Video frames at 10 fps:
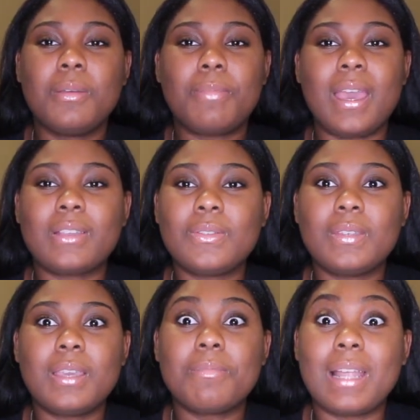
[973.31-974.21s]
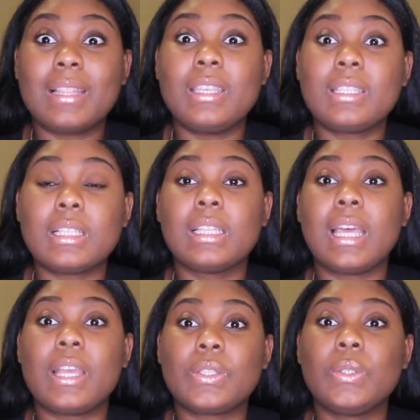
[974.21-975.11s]
packs you get, but at least it'll
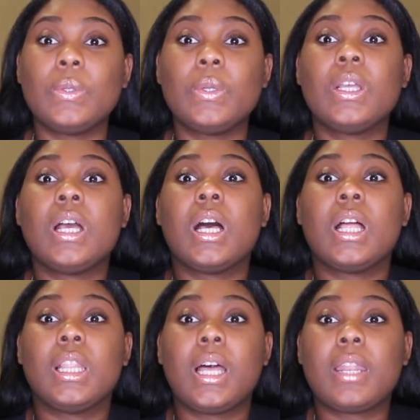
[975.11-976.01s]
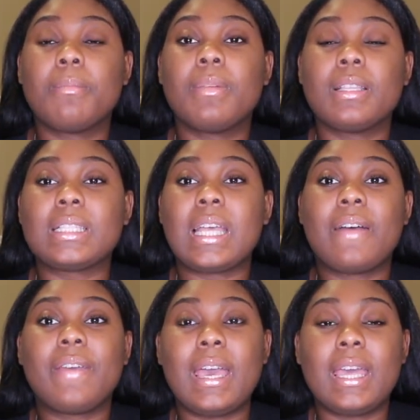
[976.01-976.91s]
last you a lot of months.
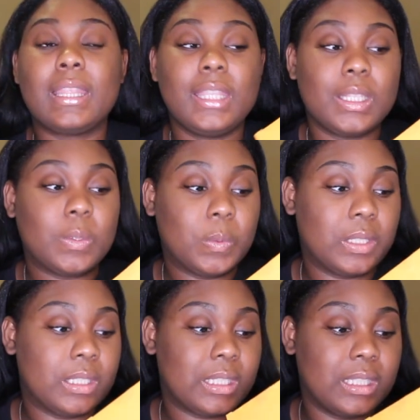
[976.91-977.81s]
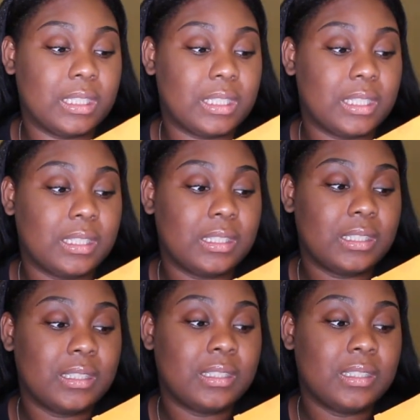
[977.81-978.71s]
I've had this one since
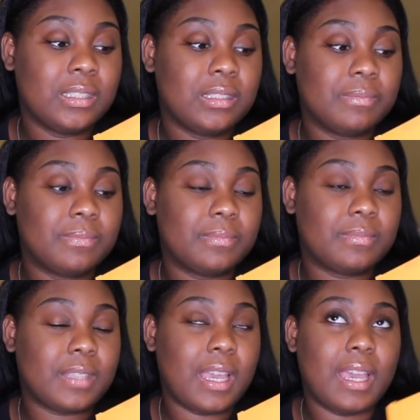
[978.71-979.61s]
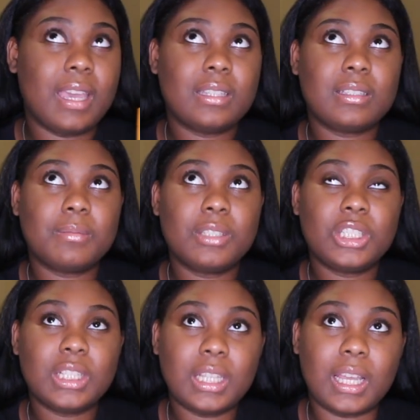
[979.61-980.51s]
I had some in
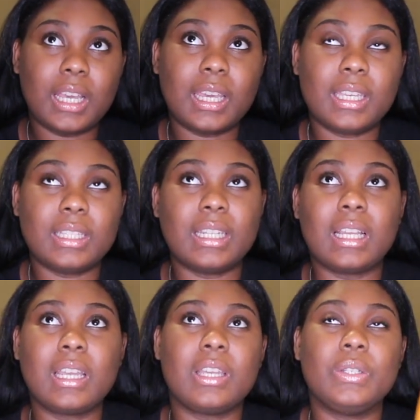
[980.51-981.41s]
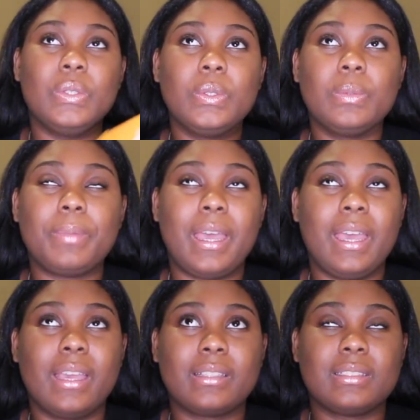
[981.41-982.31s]
July, and then I got new
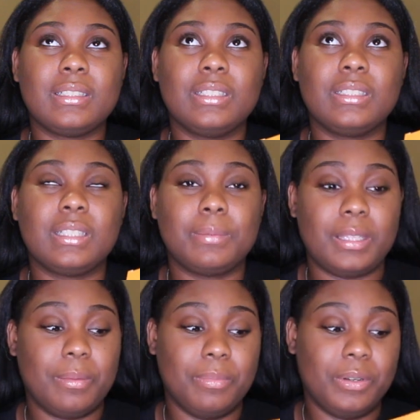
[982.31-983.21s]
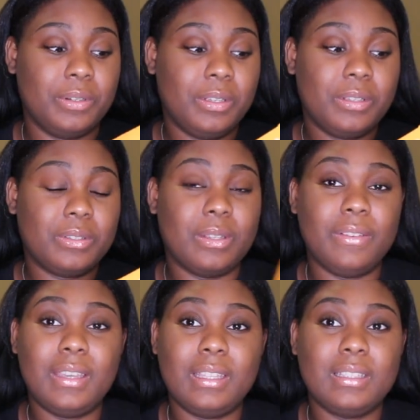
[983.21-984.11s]
packs in September. So
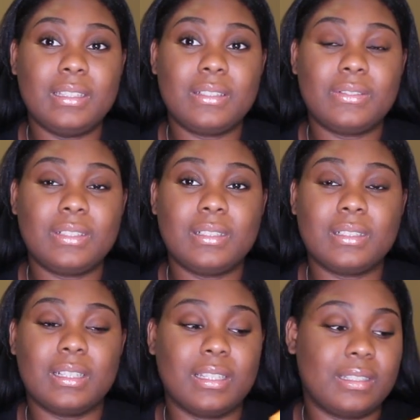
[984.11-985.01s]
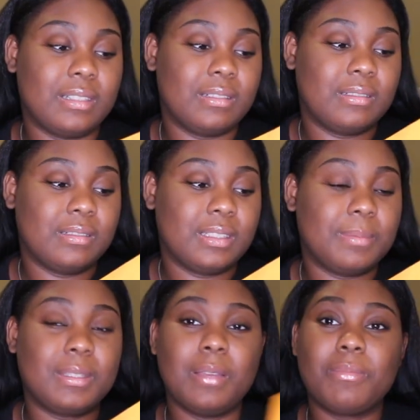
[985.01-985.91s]
I've had this since like
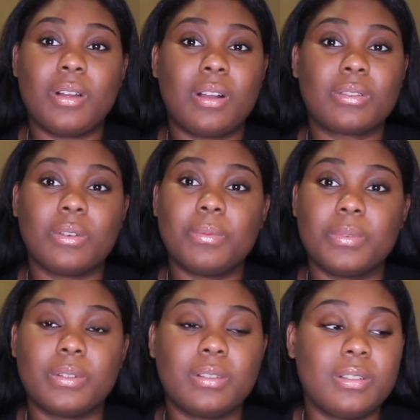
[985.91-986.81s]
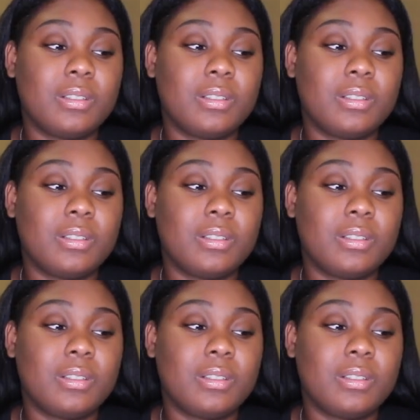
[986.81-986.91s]
September, October.